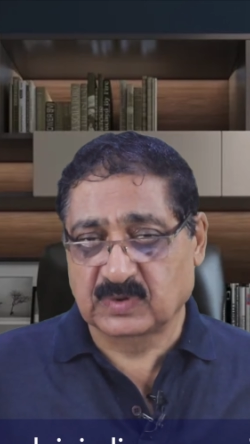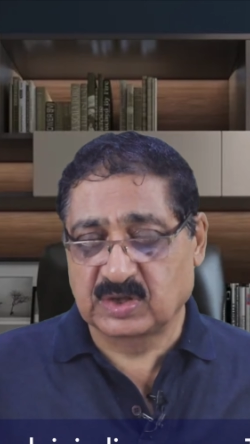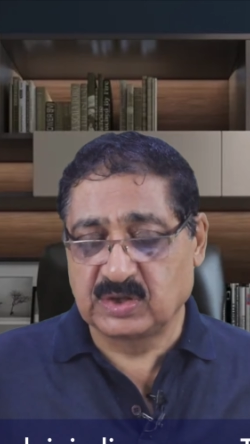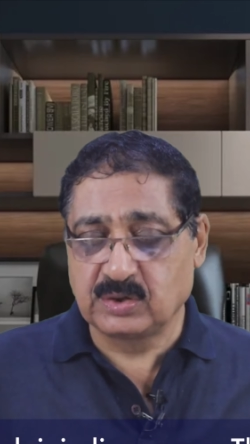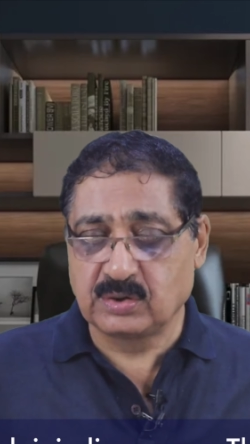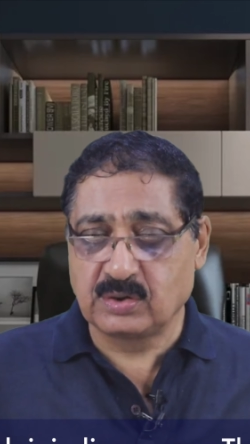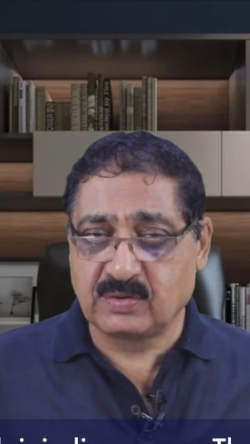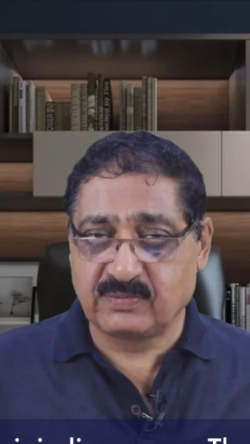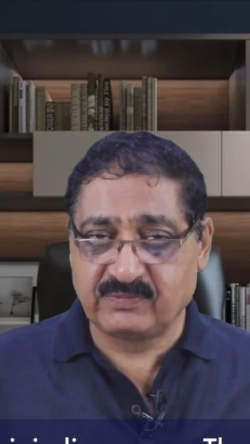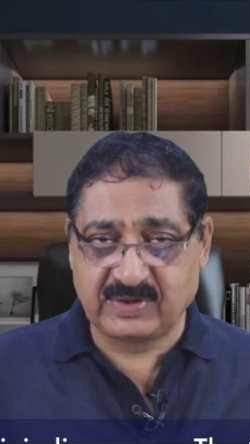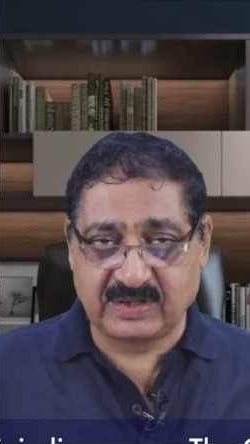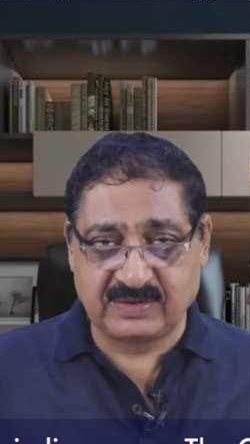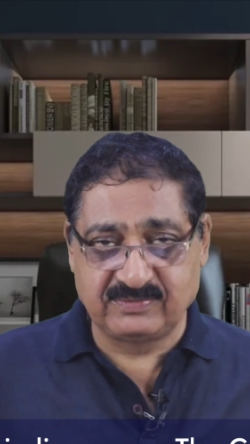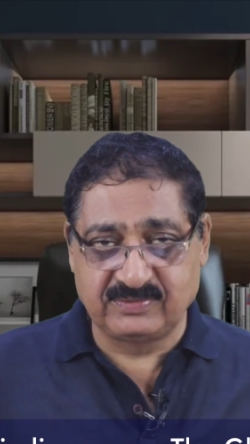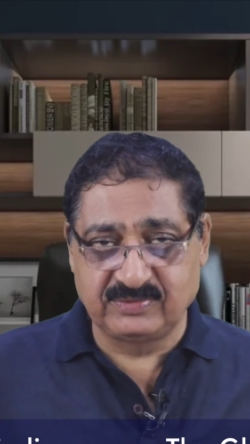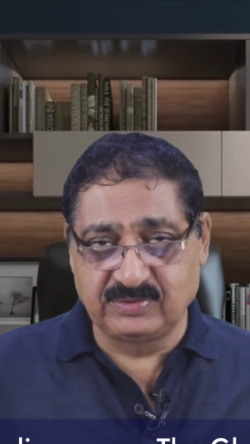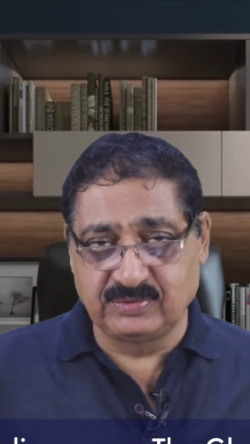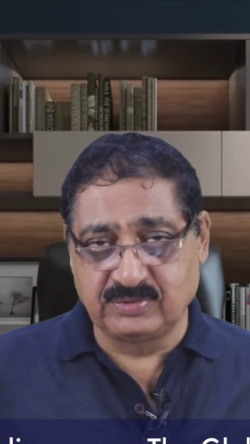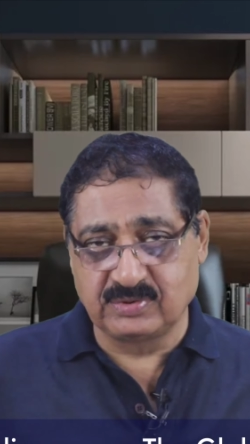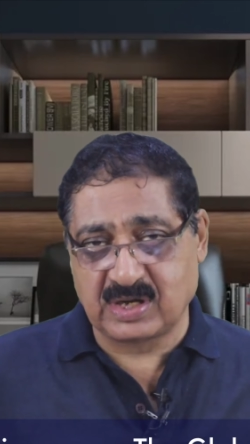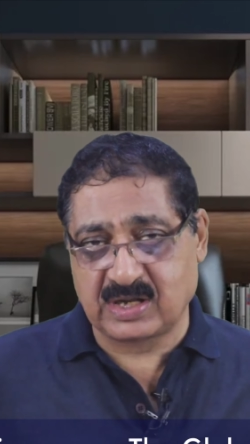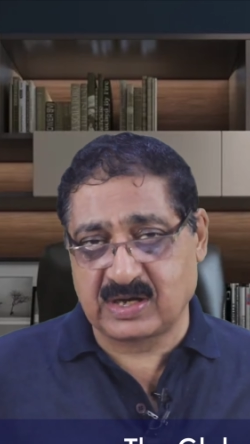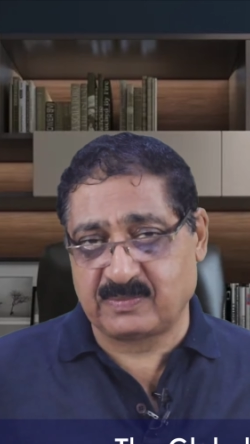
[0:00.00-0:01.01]
You know, when
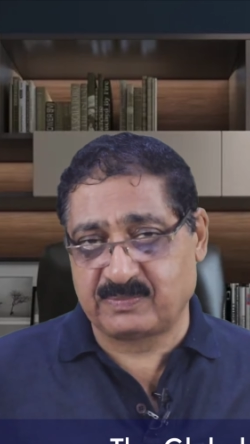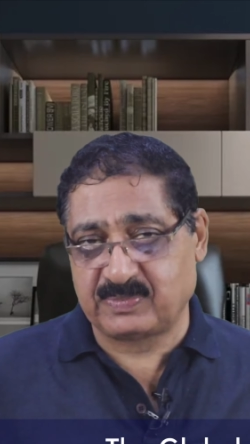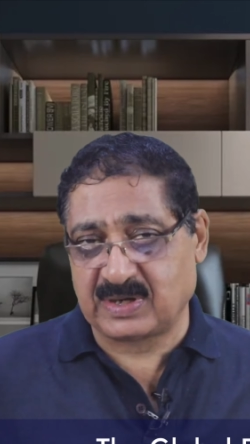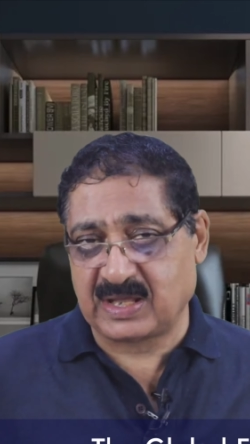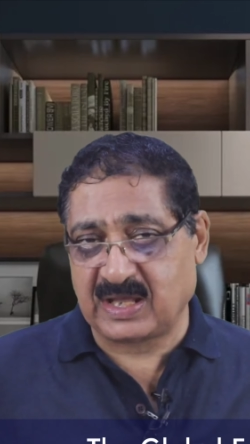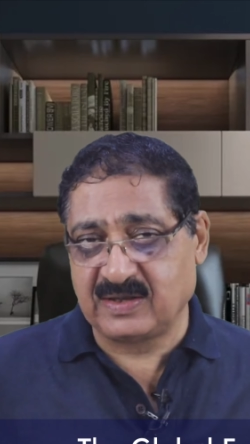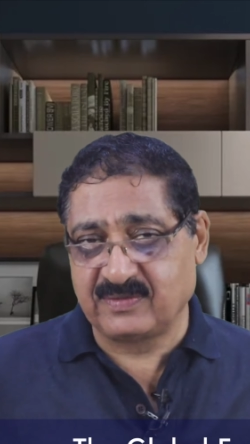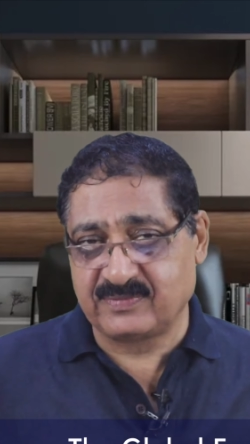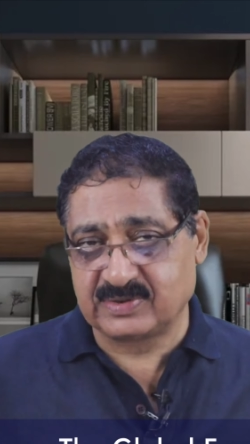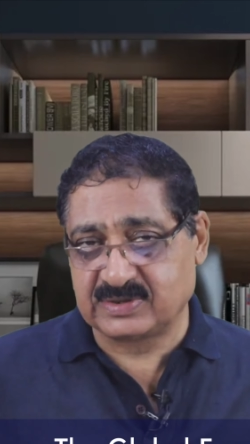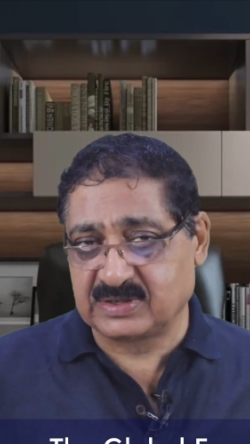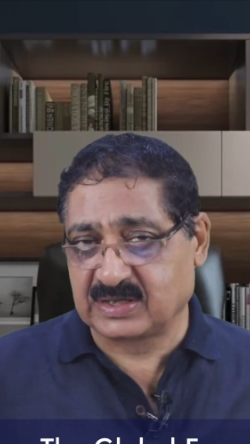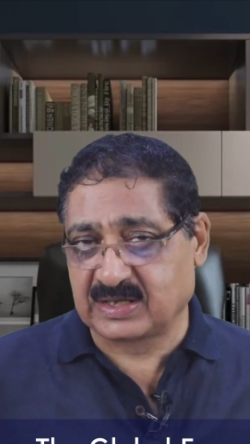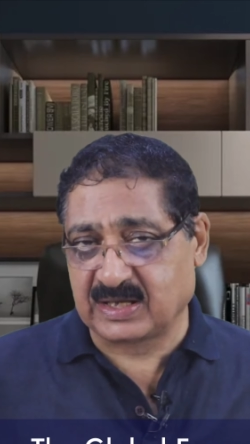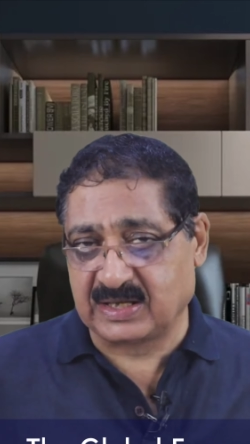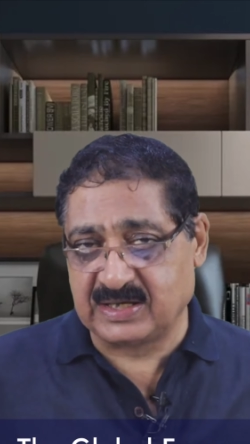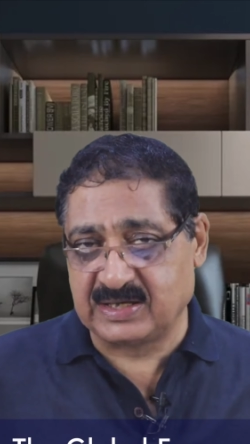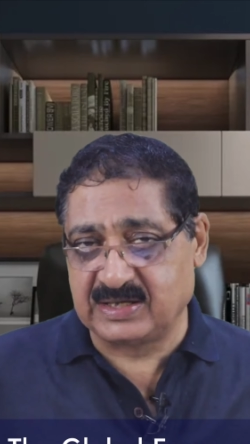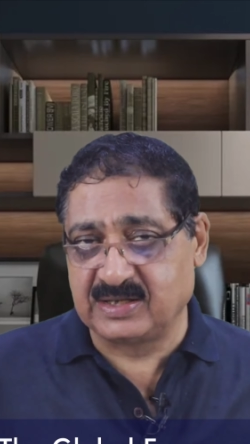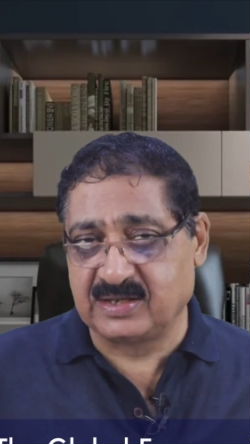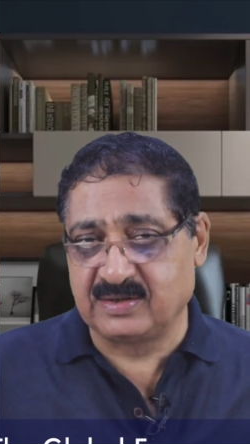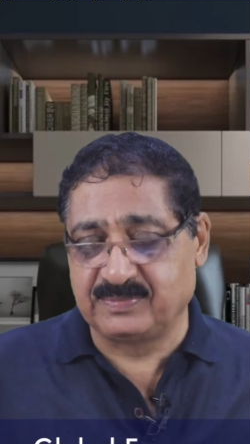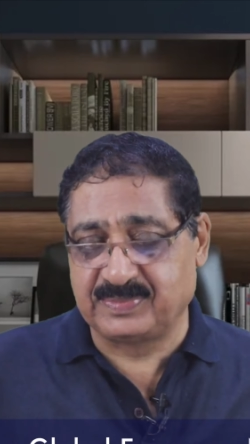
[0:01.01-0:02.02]
you are applying for the
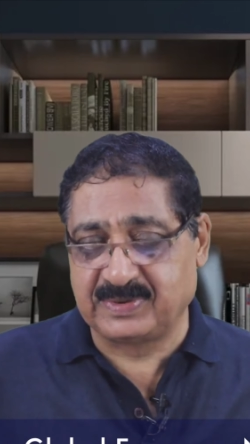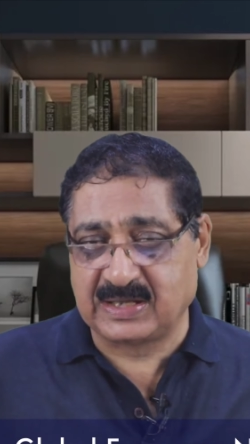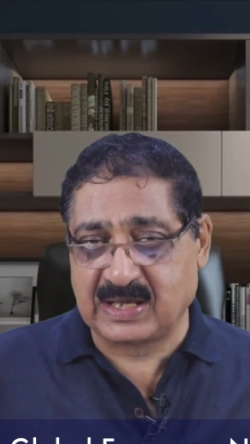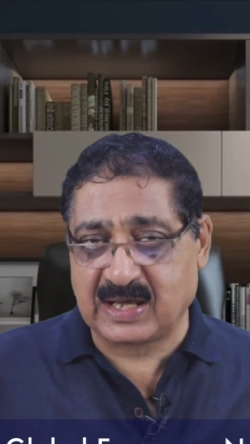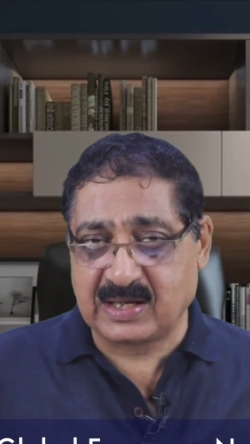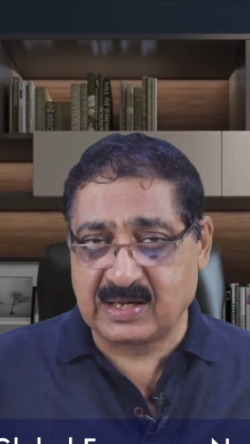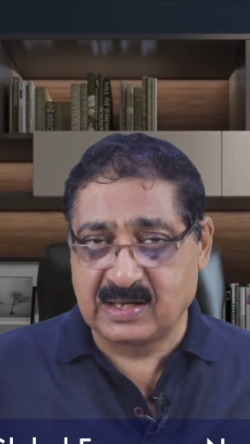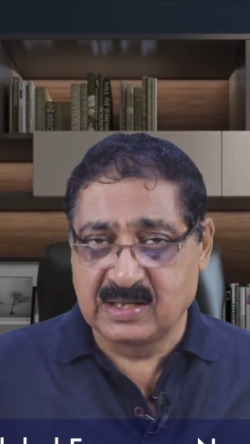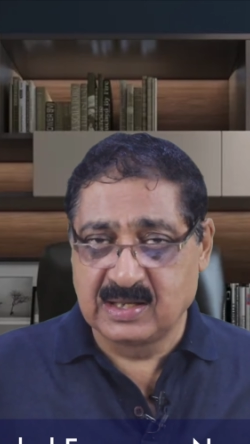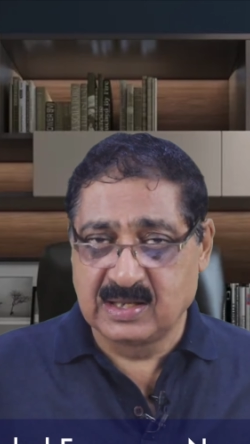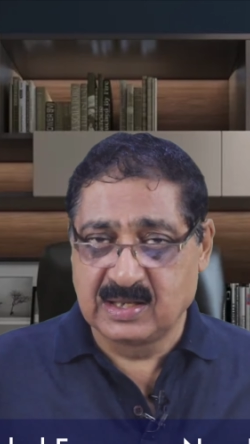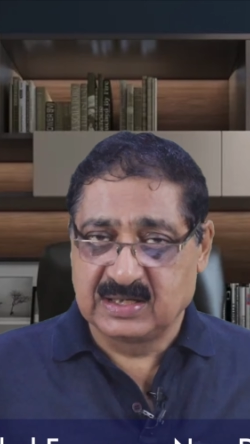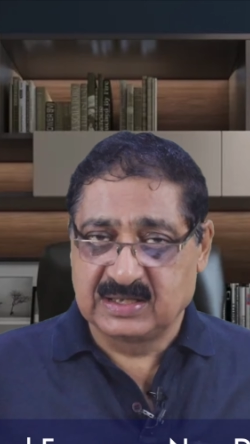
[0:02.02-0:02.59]
Canadian PR,